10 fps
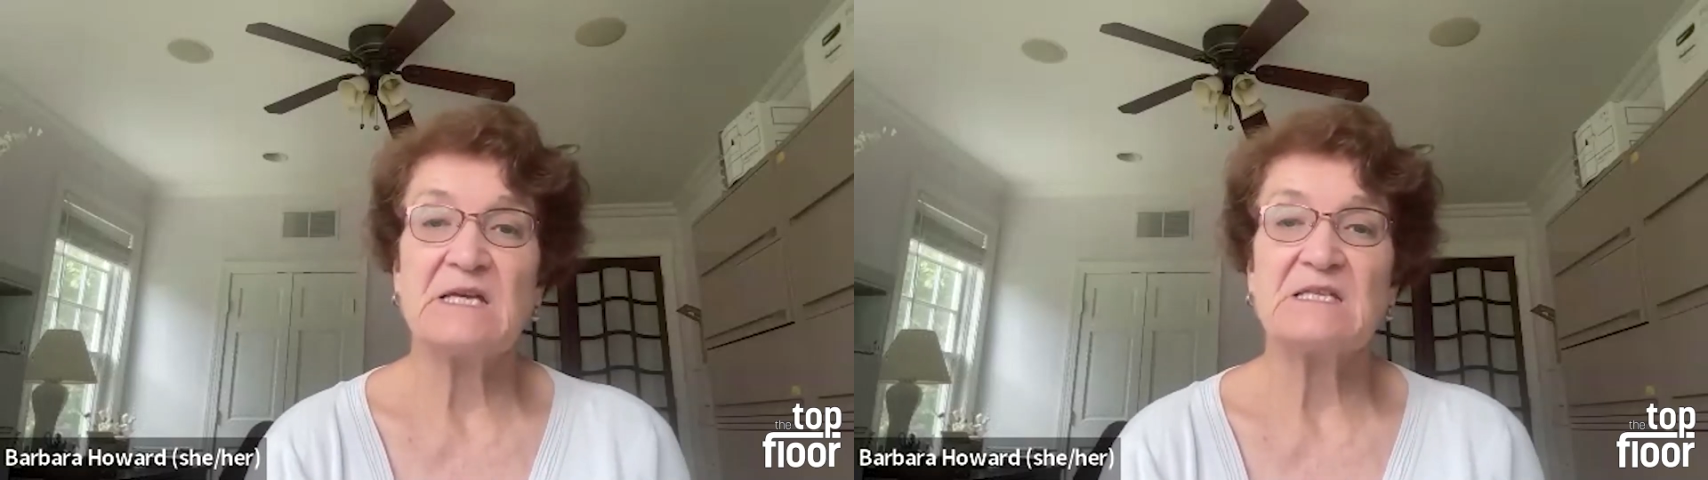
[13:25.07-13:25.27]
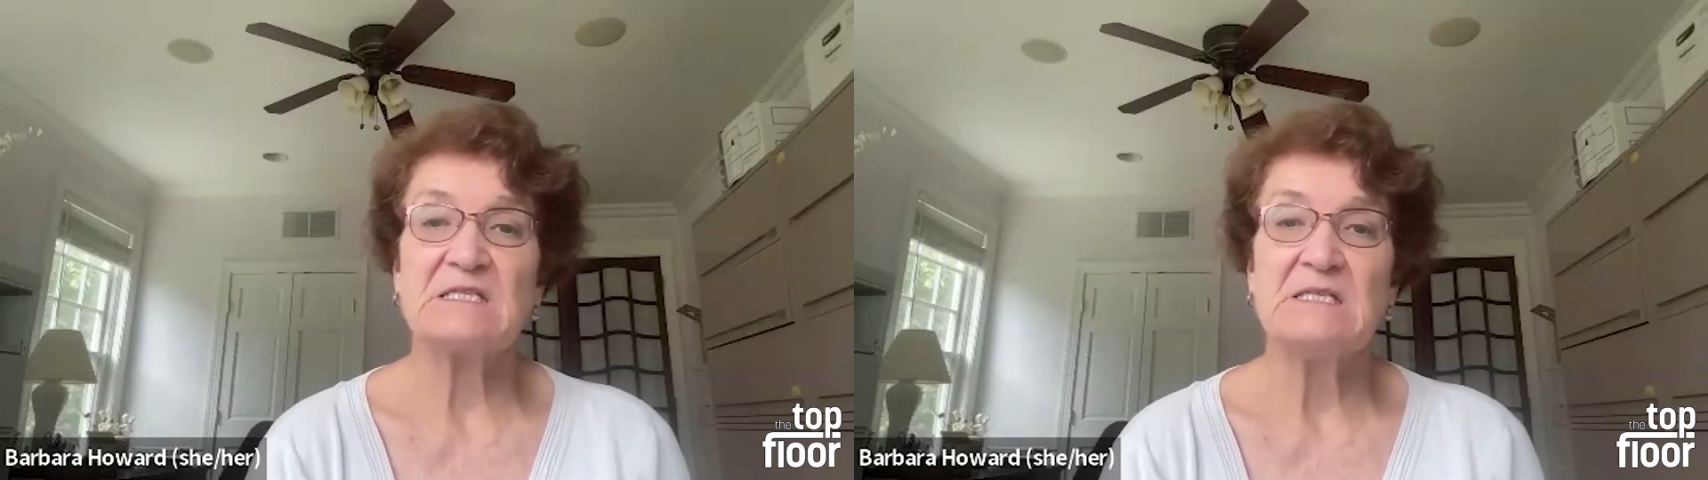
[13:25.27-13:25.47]

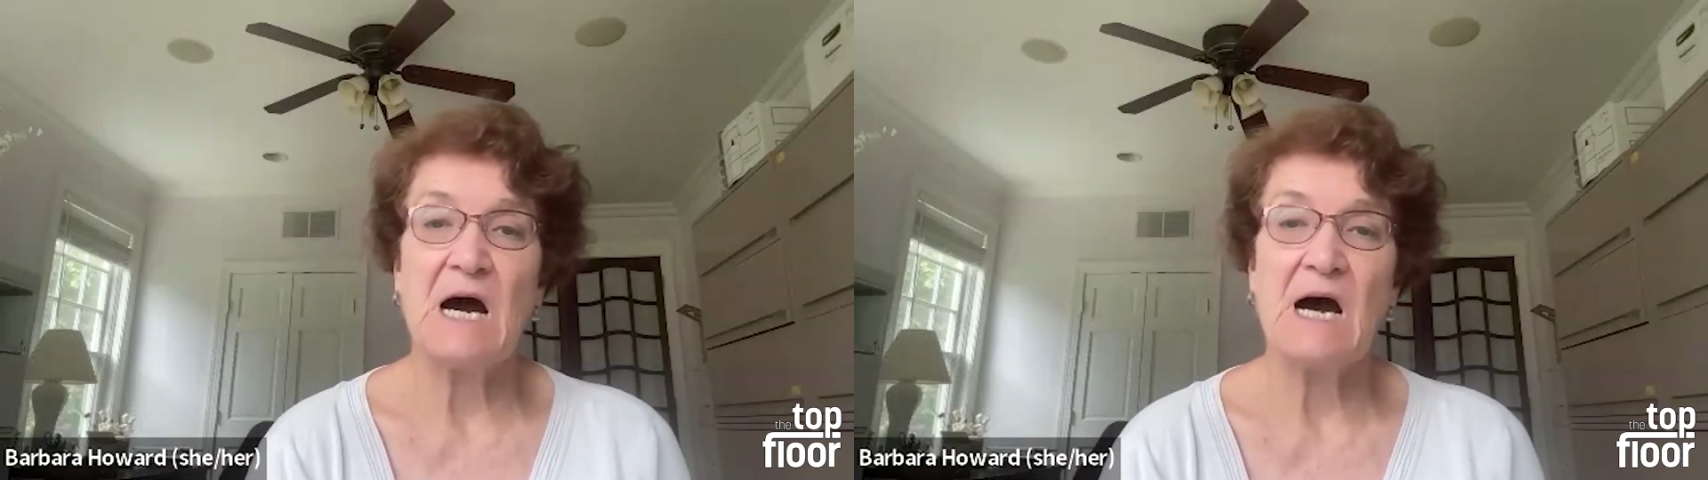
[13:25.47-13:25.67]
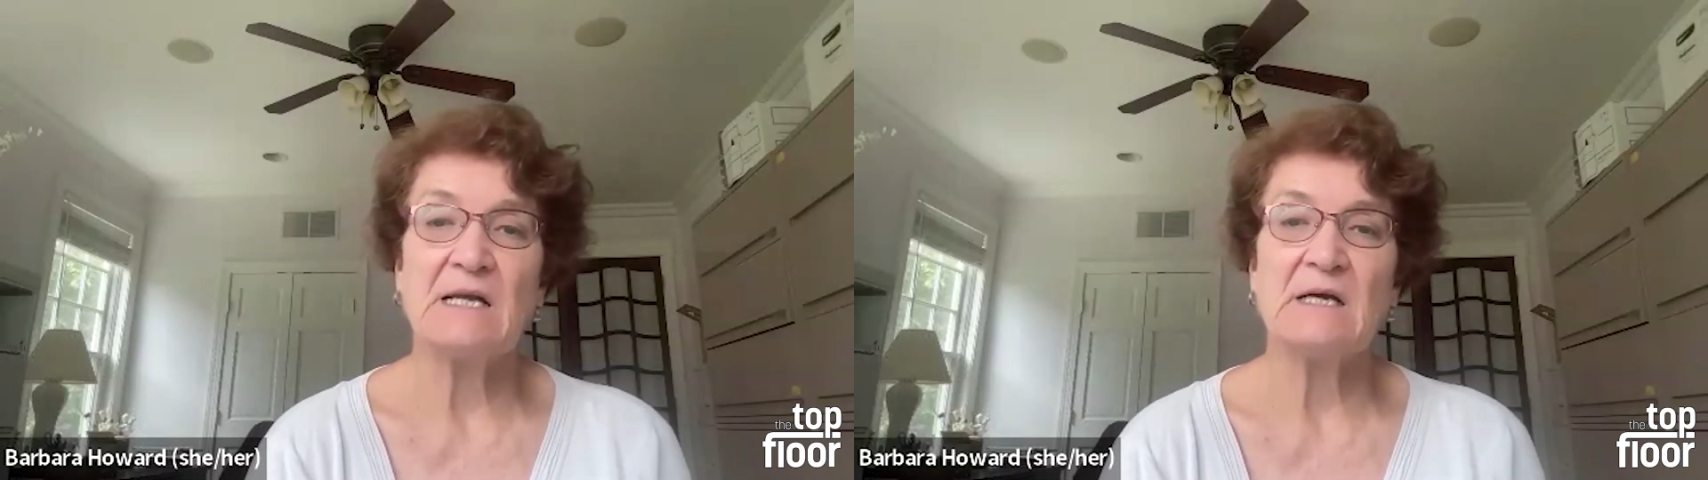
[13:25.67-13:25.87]
it's
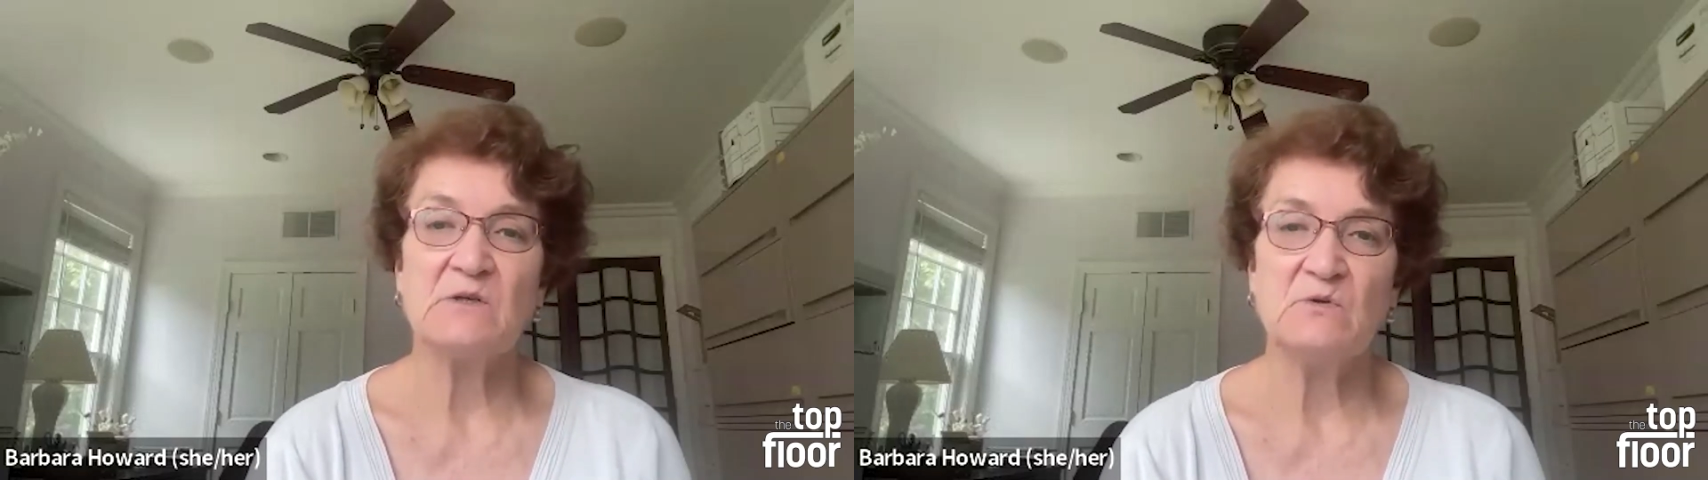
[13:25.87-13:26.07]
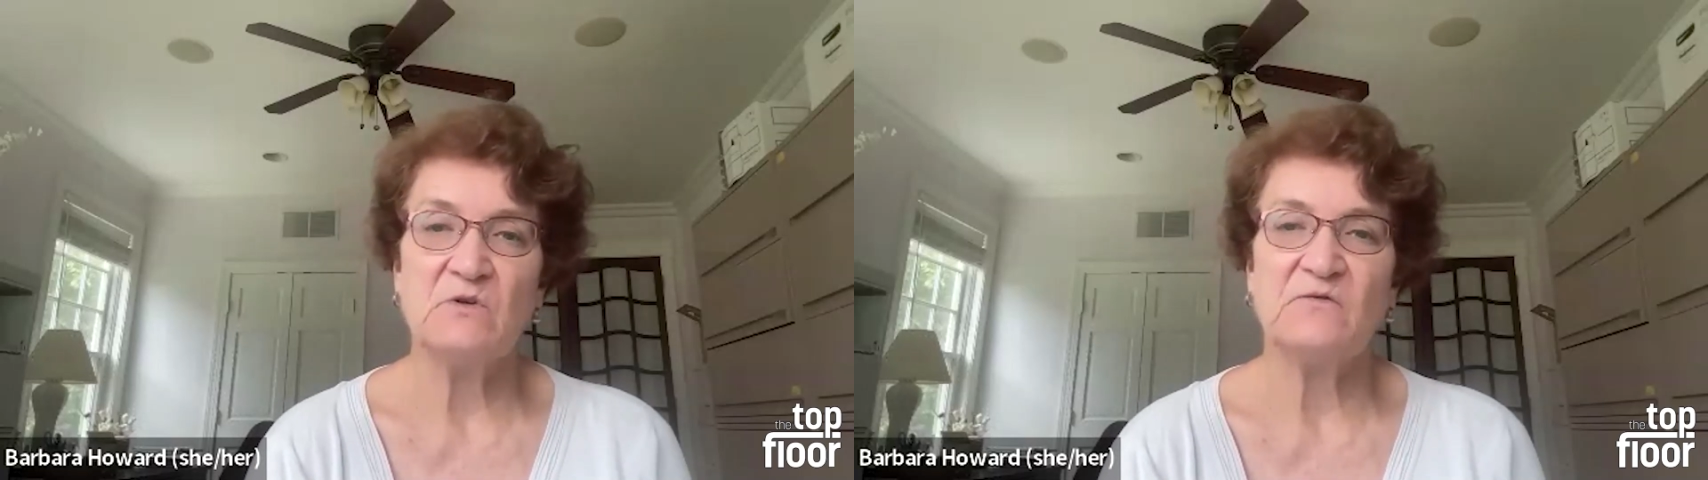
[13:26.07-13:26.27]
not a
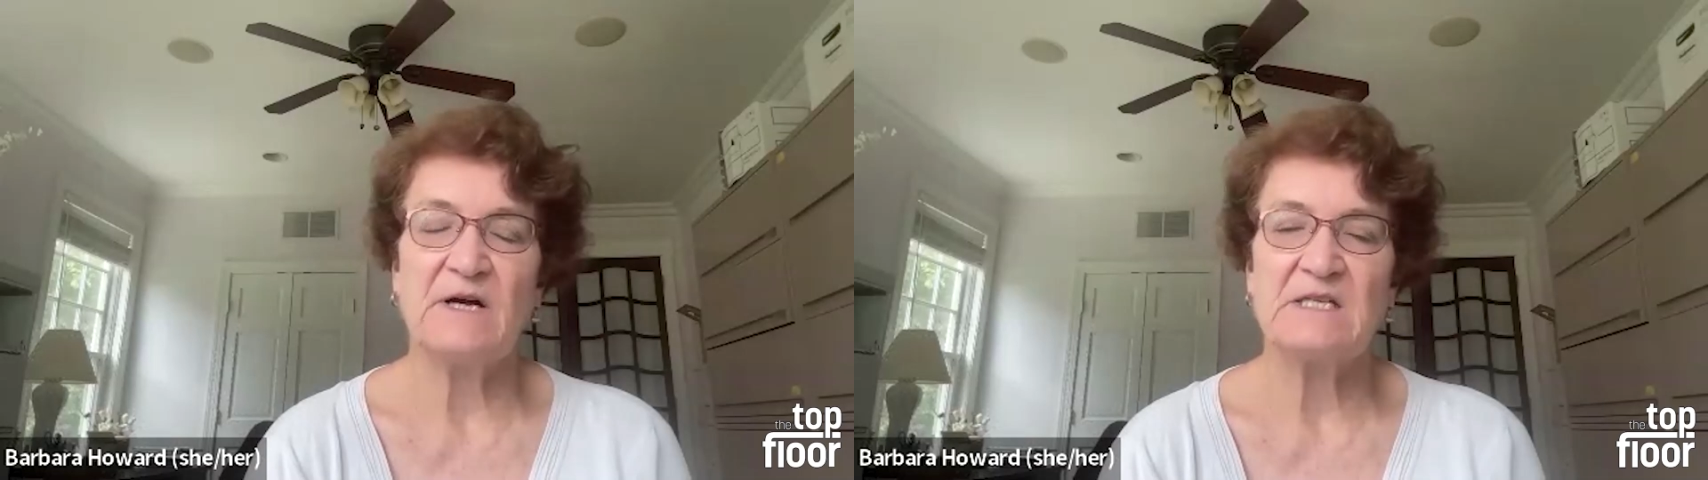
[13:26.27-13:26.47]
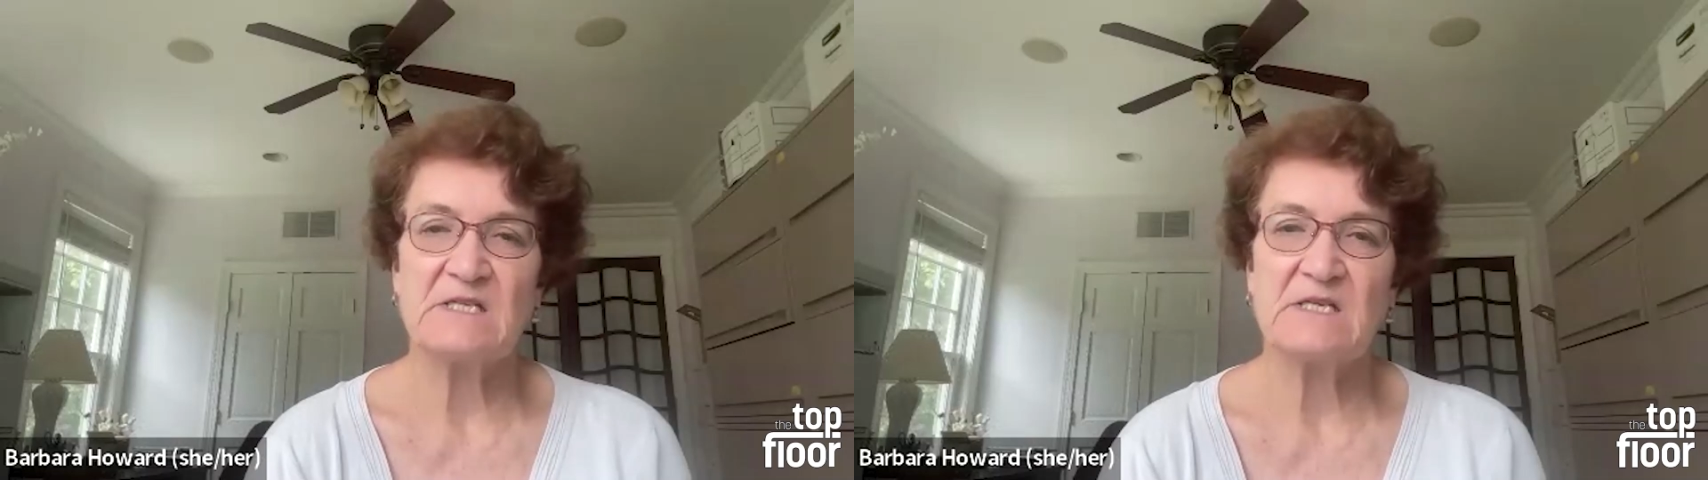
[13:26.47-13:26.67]

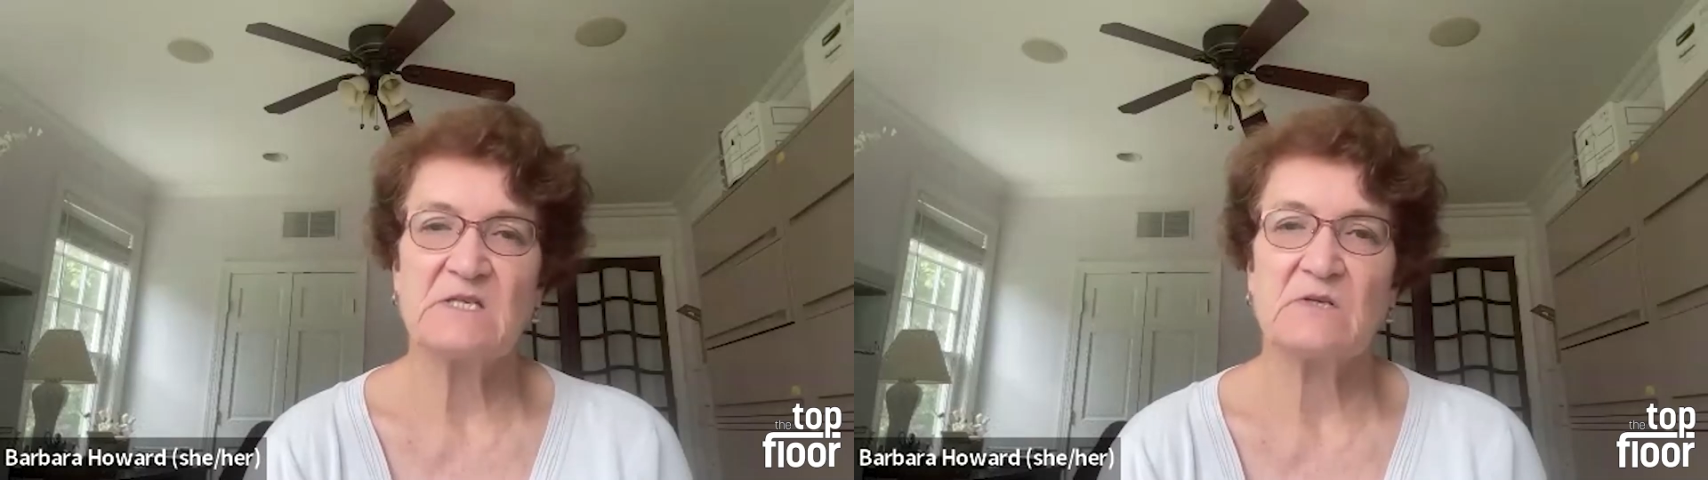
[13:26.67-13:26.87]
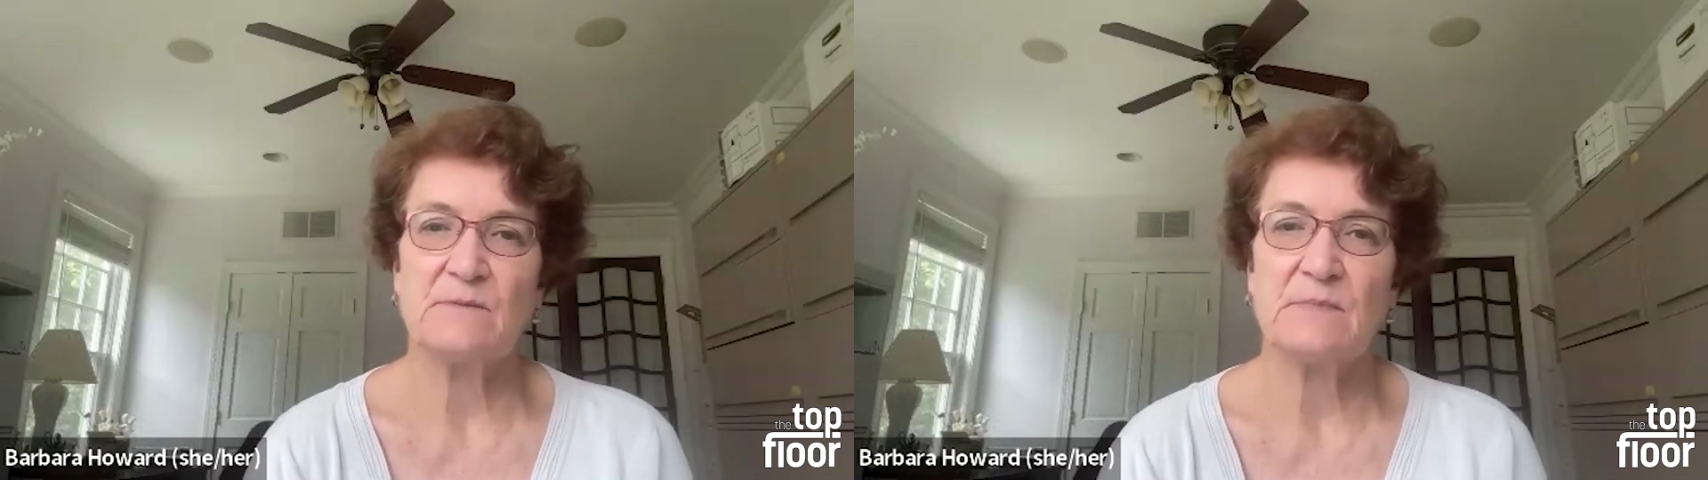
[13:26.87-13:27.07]
unified
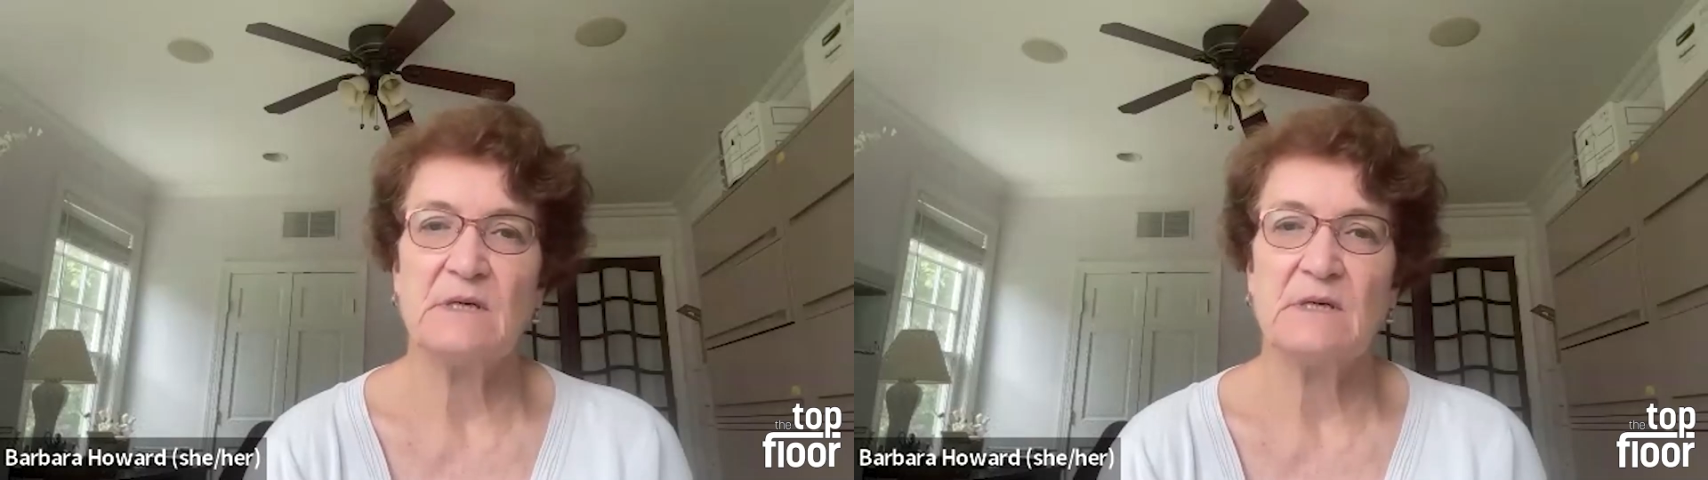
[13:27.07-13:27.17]
system.